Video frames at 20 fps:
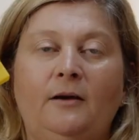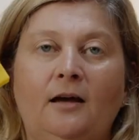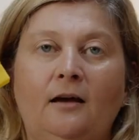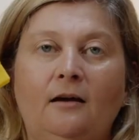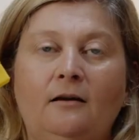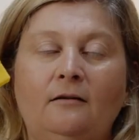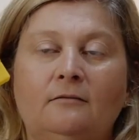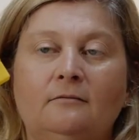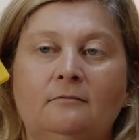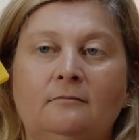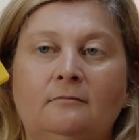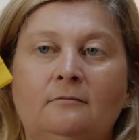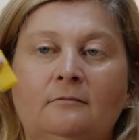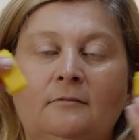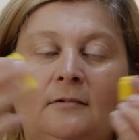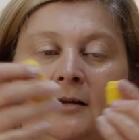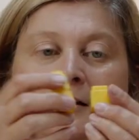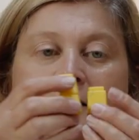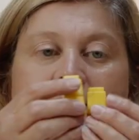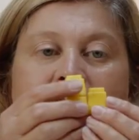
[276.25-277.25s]
we go.
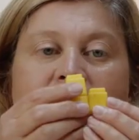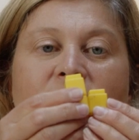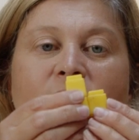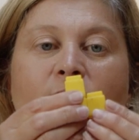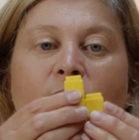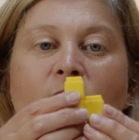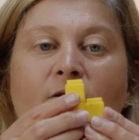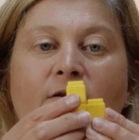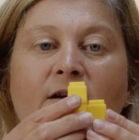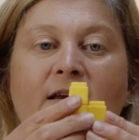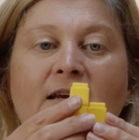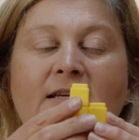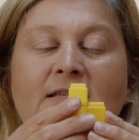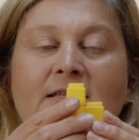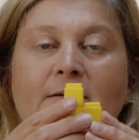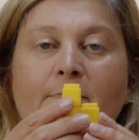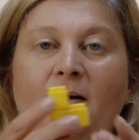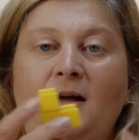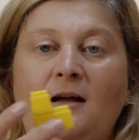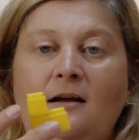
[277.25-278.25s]
So I've broken
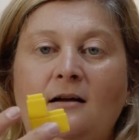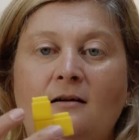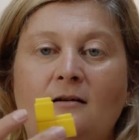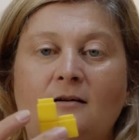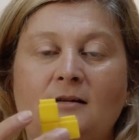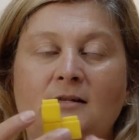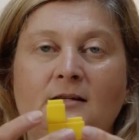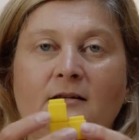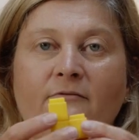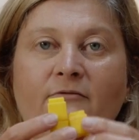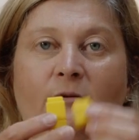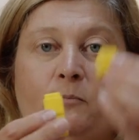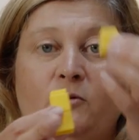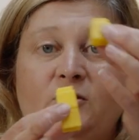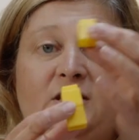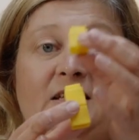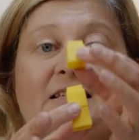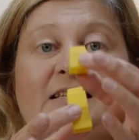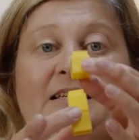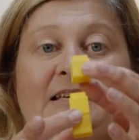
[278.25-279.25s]
it apart. If I
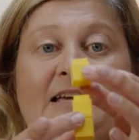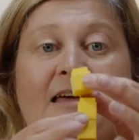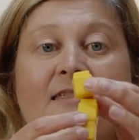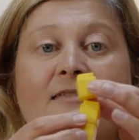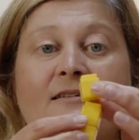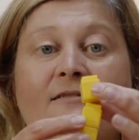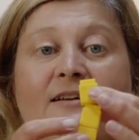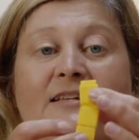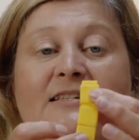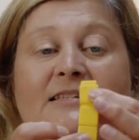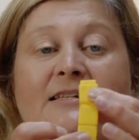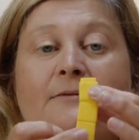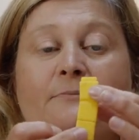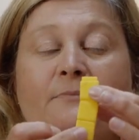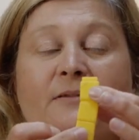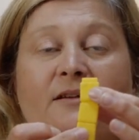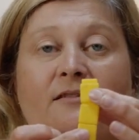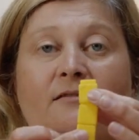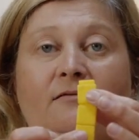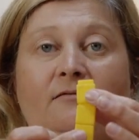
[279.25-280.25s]
put it together, it's
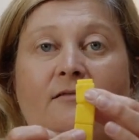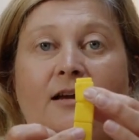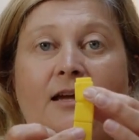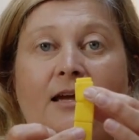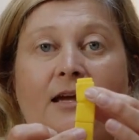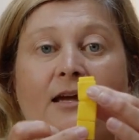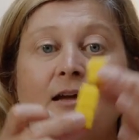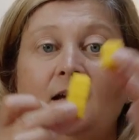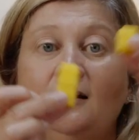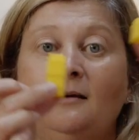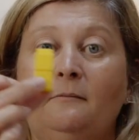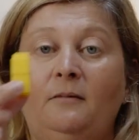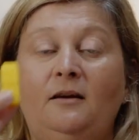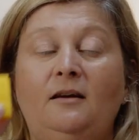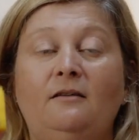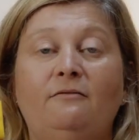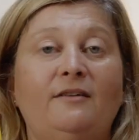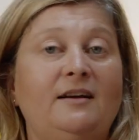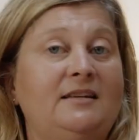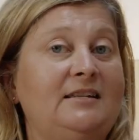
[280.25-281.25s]
number 3,
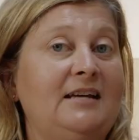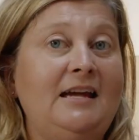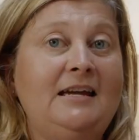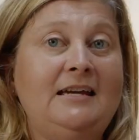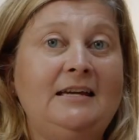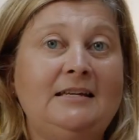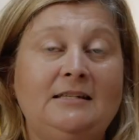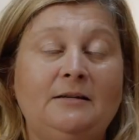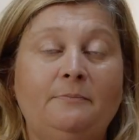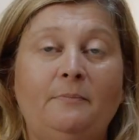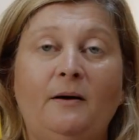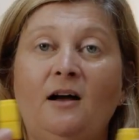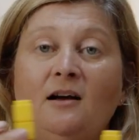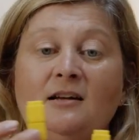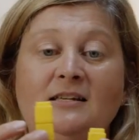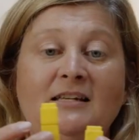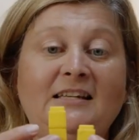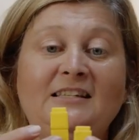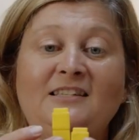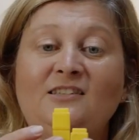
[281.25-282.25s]
but if I take it
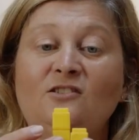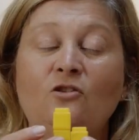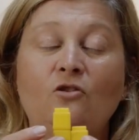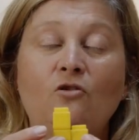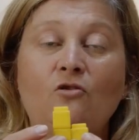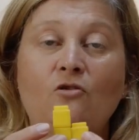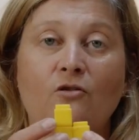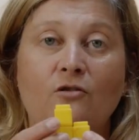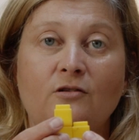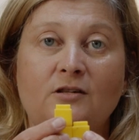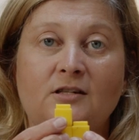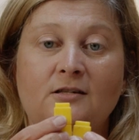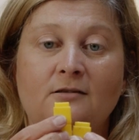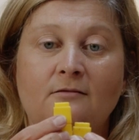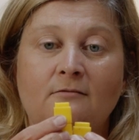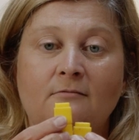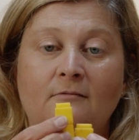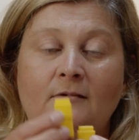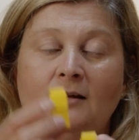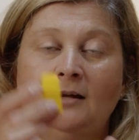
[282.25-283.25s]
apart, it's not.
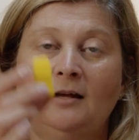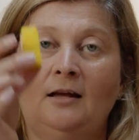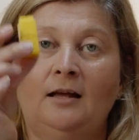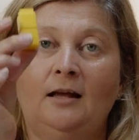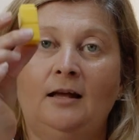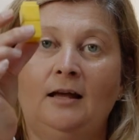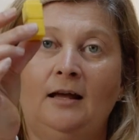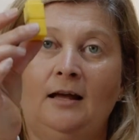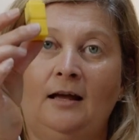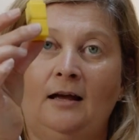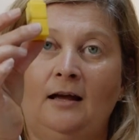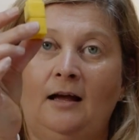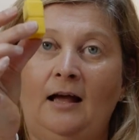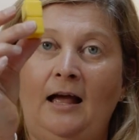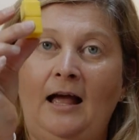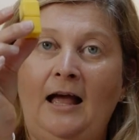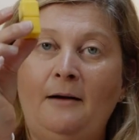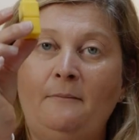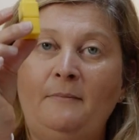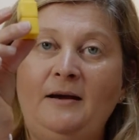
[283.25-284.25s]

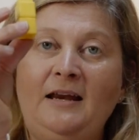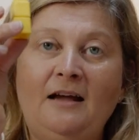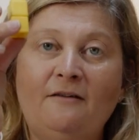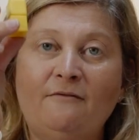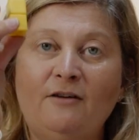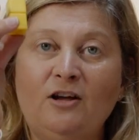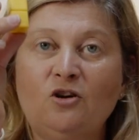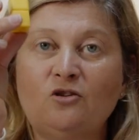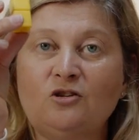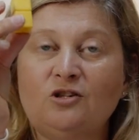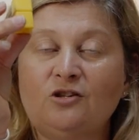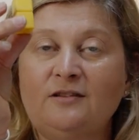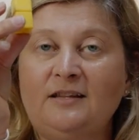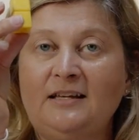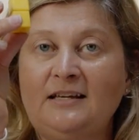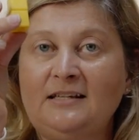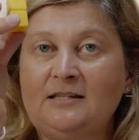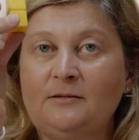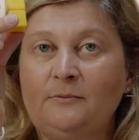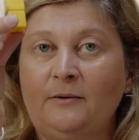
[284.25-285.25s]
How many have I got on
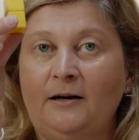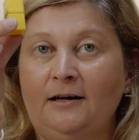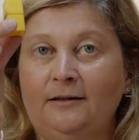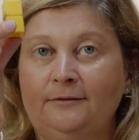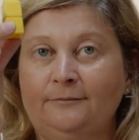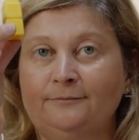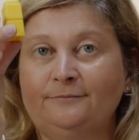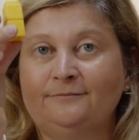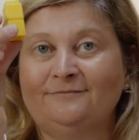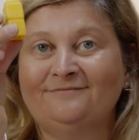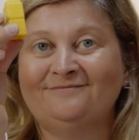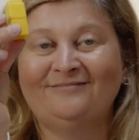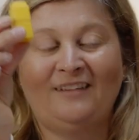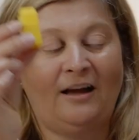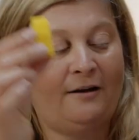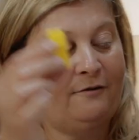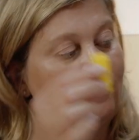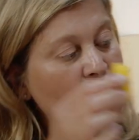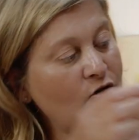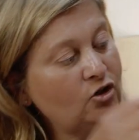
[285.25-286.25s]
this one?
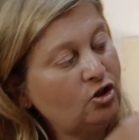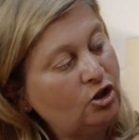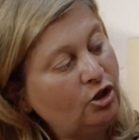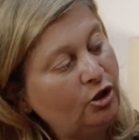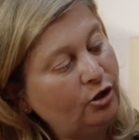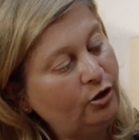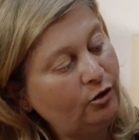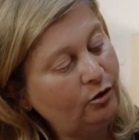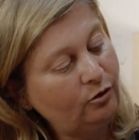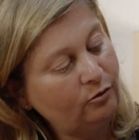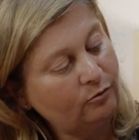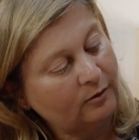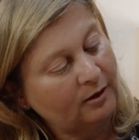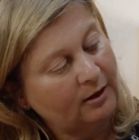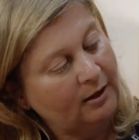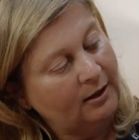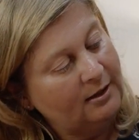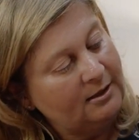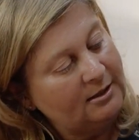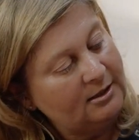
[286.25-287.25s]
I've got 2.
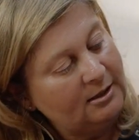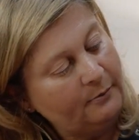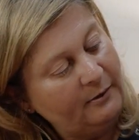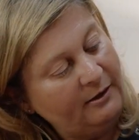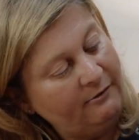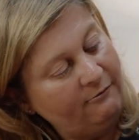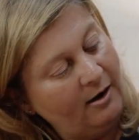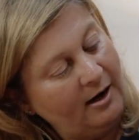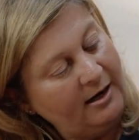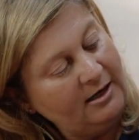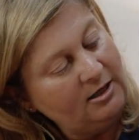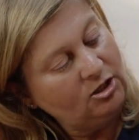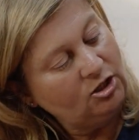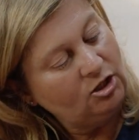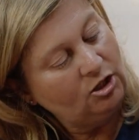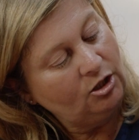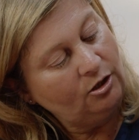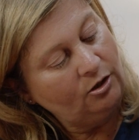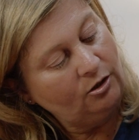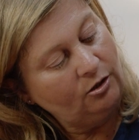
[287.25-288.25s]
So we write
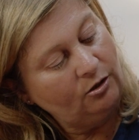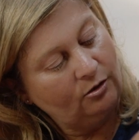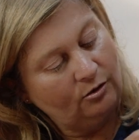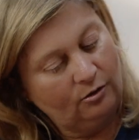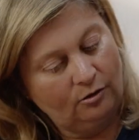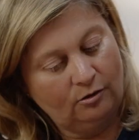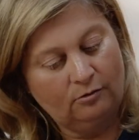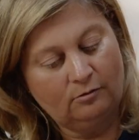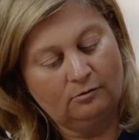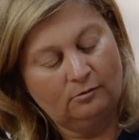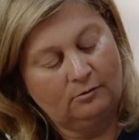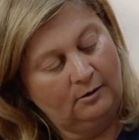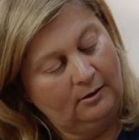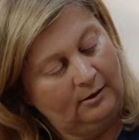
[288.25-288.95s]
2